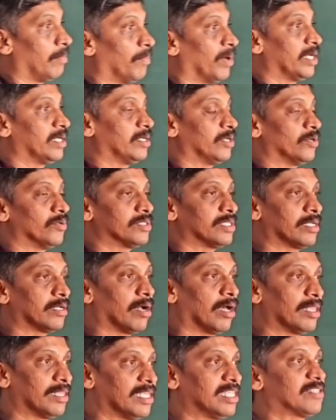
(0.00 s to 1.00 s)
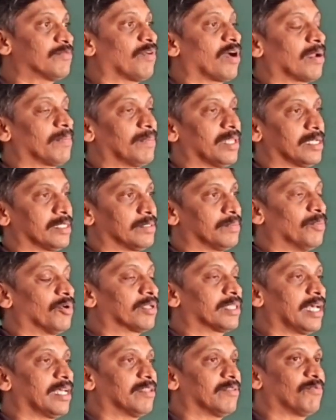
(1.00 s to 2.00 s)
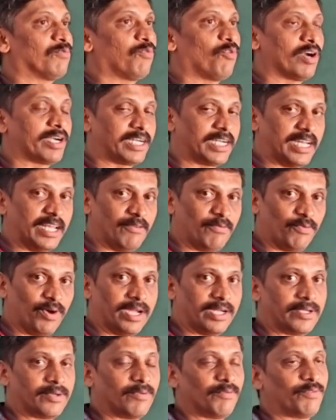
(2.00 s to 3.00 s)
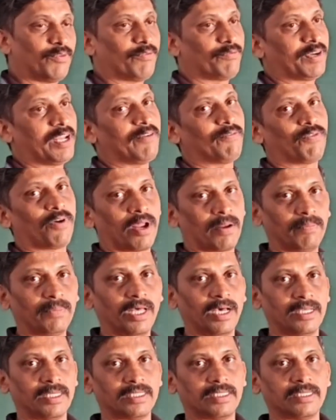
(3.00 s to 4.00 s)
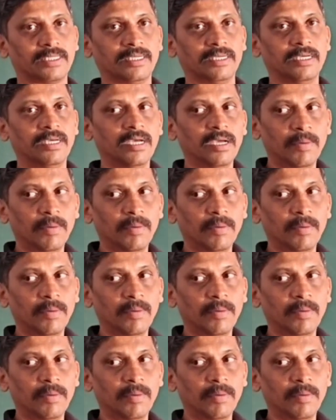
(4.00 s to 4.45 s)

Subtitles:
By using all these formulas, more than 45 to 50 formulas,